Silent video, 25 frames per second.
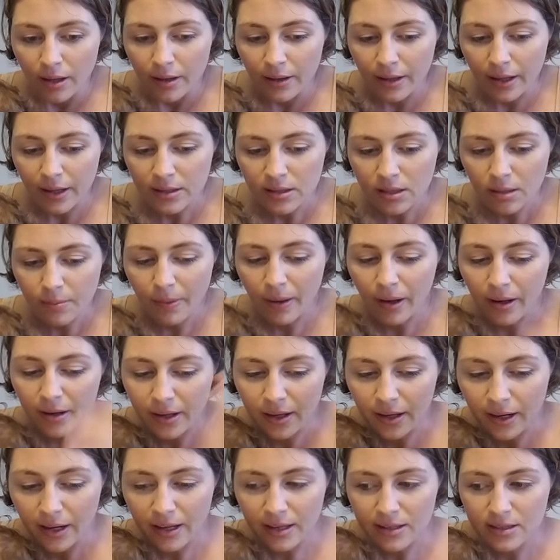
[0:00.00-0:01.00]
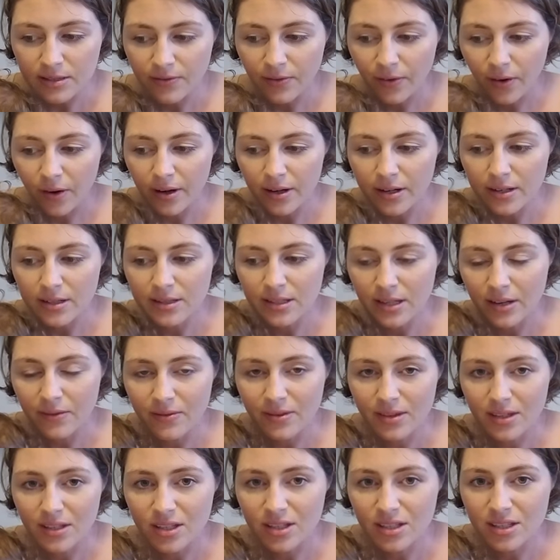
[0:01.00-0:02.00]
That's about it as far as
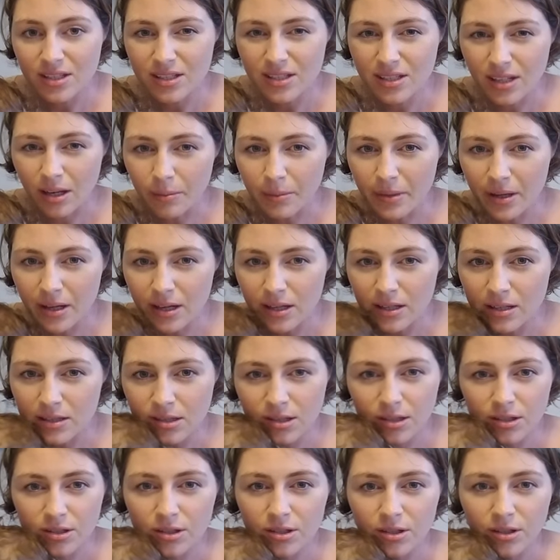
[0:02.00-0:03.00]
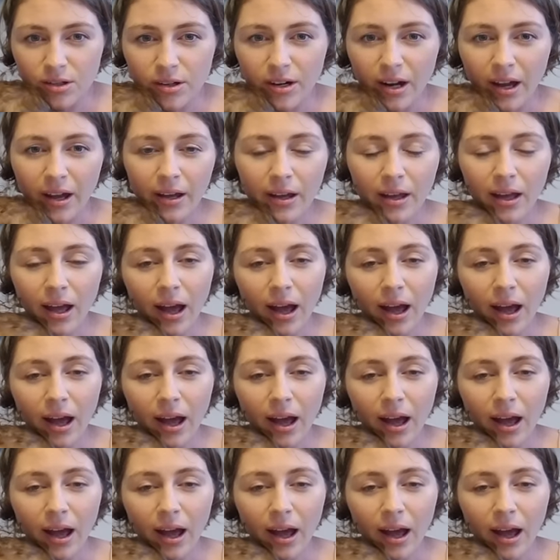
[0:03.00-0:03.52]
even the stomach is concerned. I,